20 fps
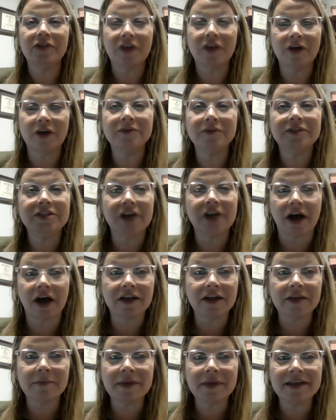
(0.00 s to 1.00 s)
Those
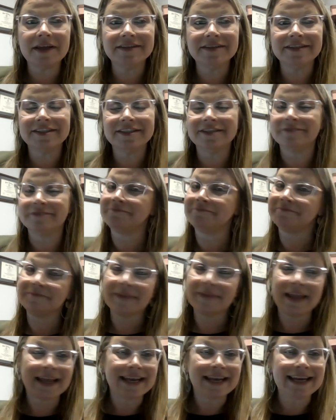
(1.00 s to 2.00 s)
documents
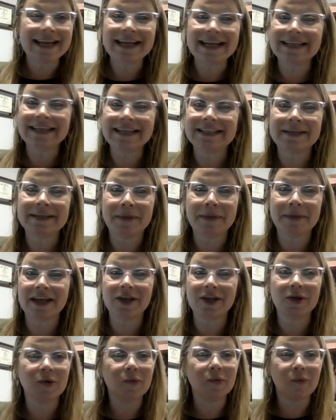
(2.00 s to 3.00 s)
need to
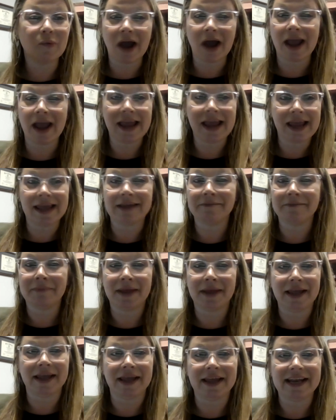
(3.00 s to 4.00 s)
be your right hand
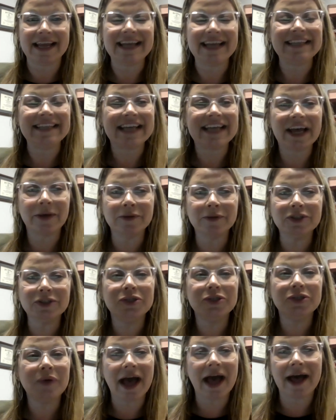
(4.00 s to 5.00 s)
man. It tells
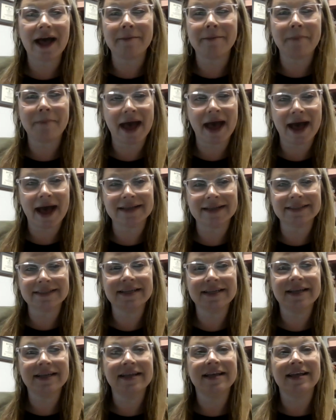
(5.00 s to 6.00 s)
you how to pass
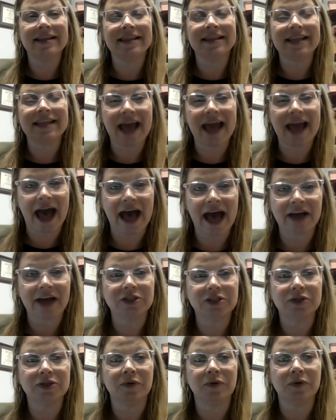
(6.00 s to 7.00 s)
the
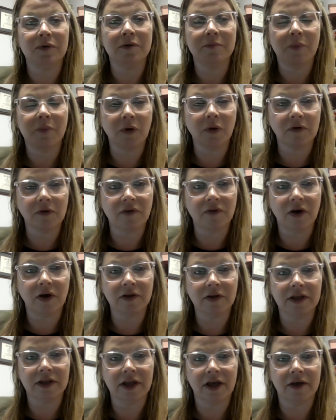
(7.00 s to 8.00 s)
actual
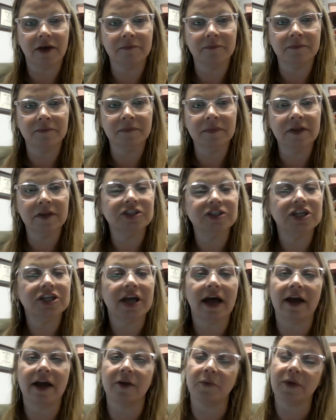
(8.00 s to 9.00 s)
portfolio. But you
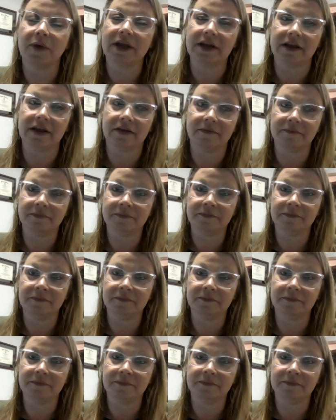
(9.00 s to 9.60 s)
got to read it.